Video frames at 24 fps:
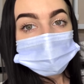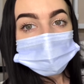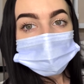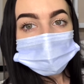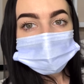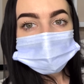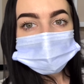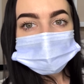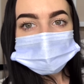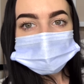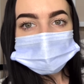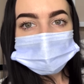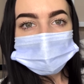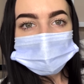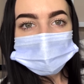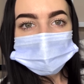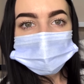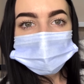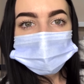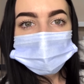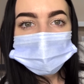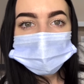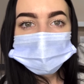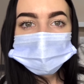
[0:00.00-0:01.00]
on the side of the
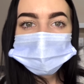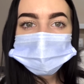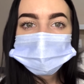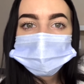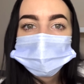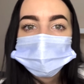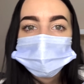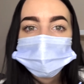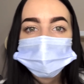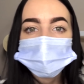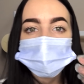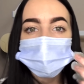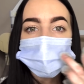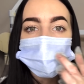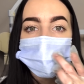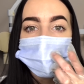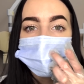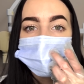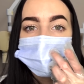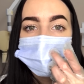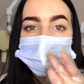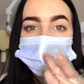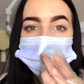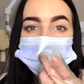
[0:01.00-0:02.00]
other tooth. All the
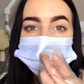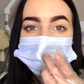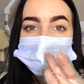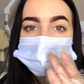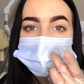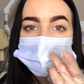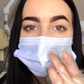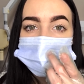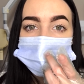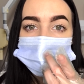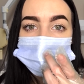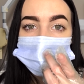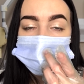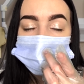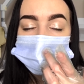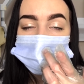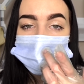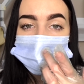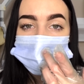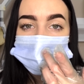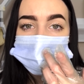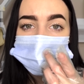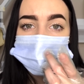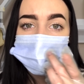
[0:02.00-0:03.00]
way up to the gum
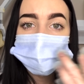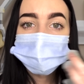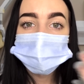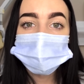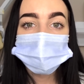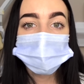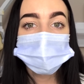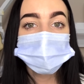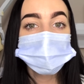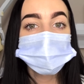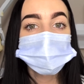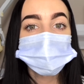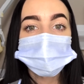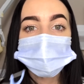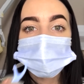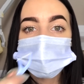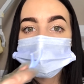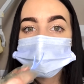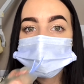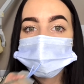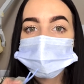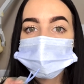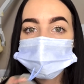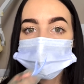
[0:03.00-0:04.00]
line. Make
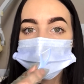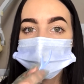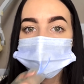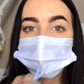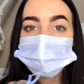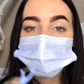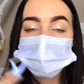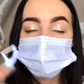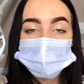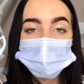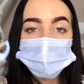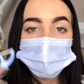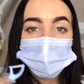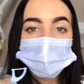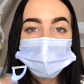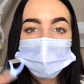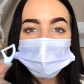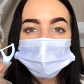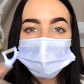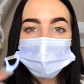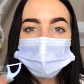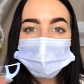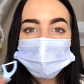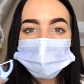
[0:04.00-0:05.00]
sure you get
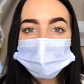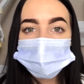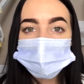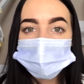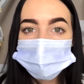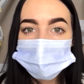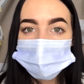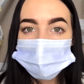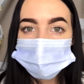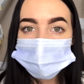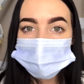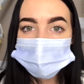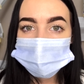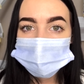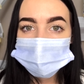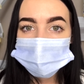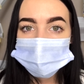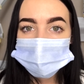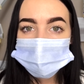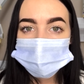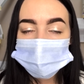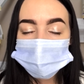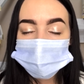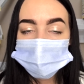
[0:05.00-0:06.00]
really good in there,
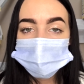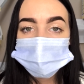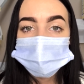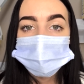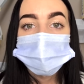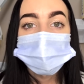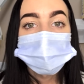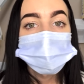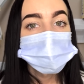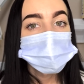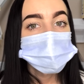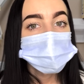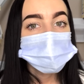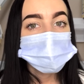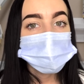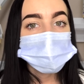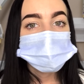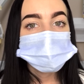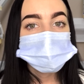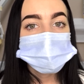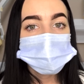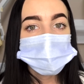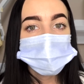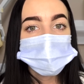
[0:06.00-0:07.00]
okay? That's
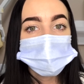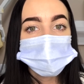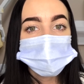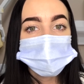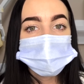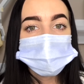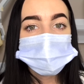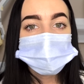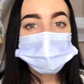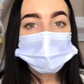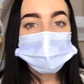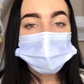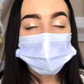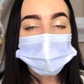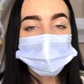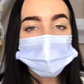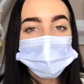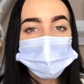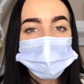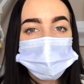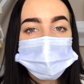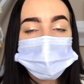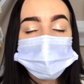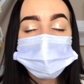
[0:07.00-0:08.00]
how it prevents
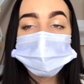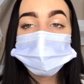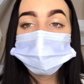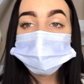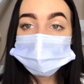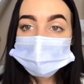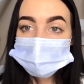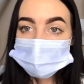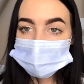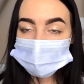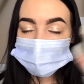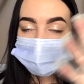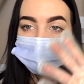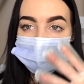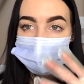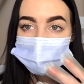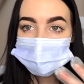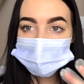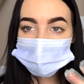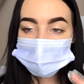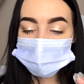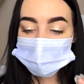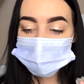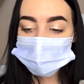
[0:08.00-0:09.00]
cavities. And
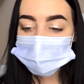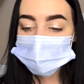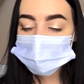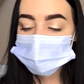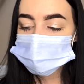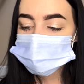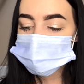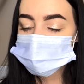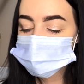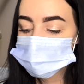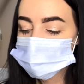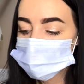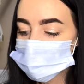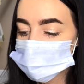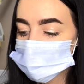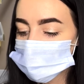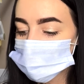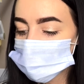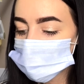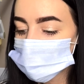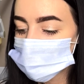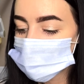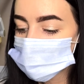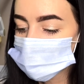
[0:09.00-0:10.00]
make your breath smell
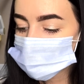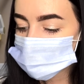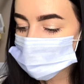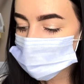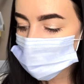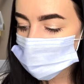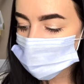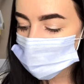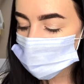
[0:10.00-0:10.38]
good, your teeth